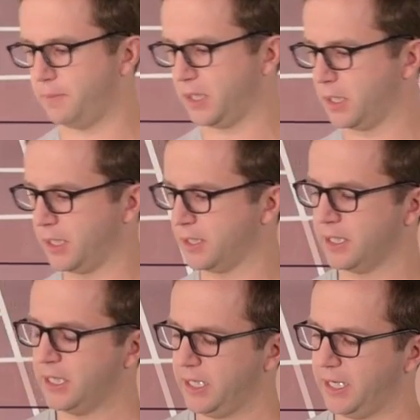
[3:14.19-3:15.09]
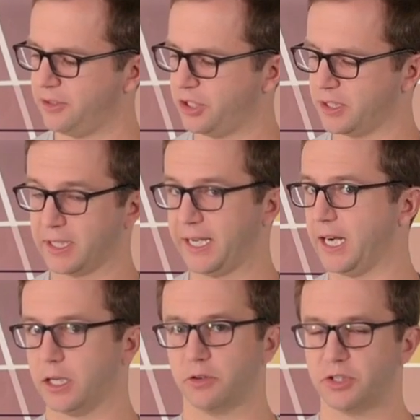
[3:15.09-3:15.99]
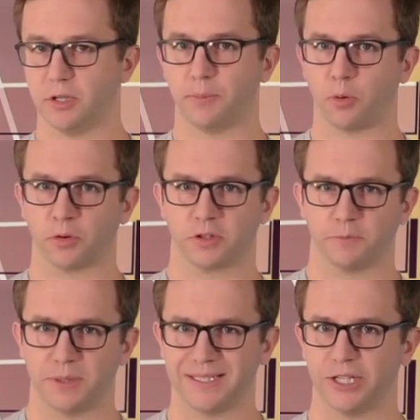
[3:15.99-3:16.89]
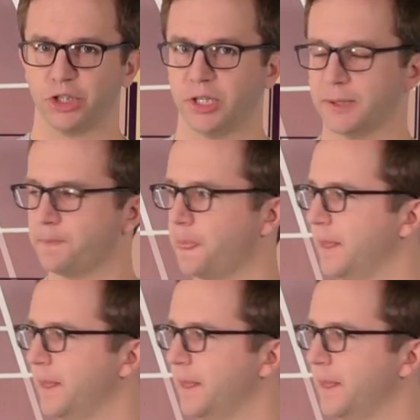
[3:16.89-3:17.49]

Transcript: because it's just, again, it goes to the importance of positioning